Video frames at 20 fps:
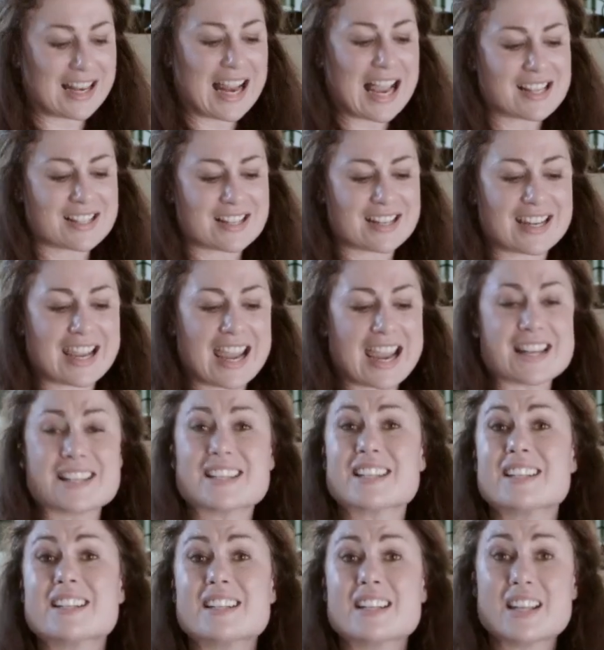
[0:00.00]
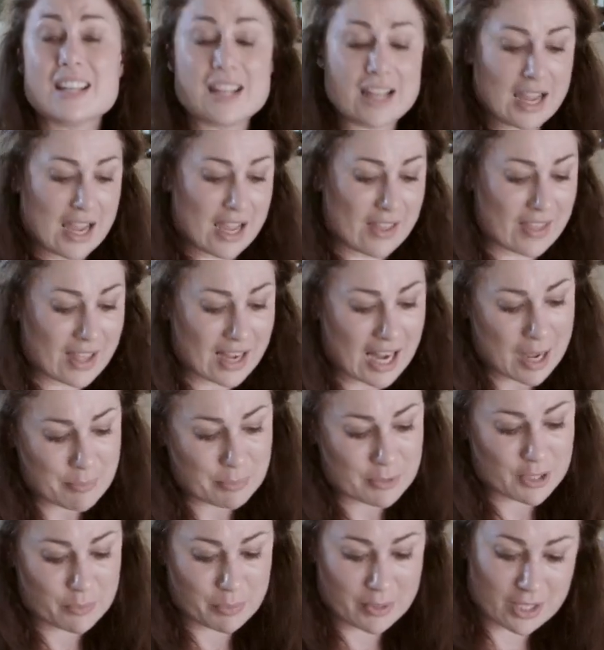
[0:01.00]
elasticated, and that
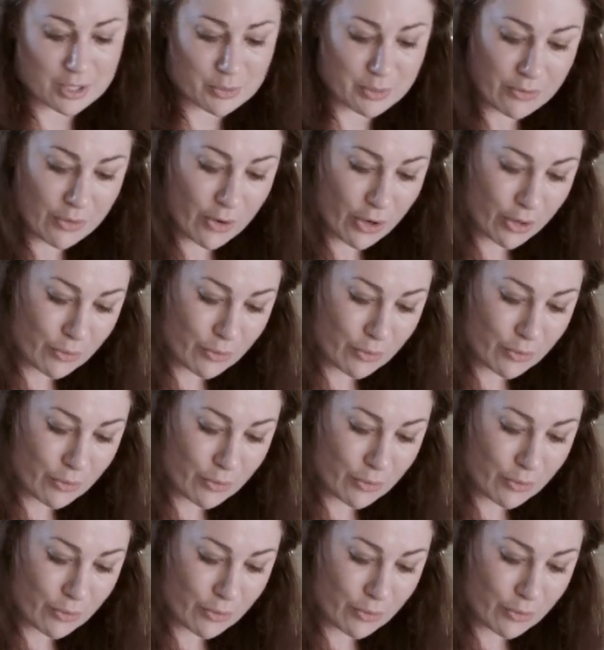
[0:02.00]
happens because we've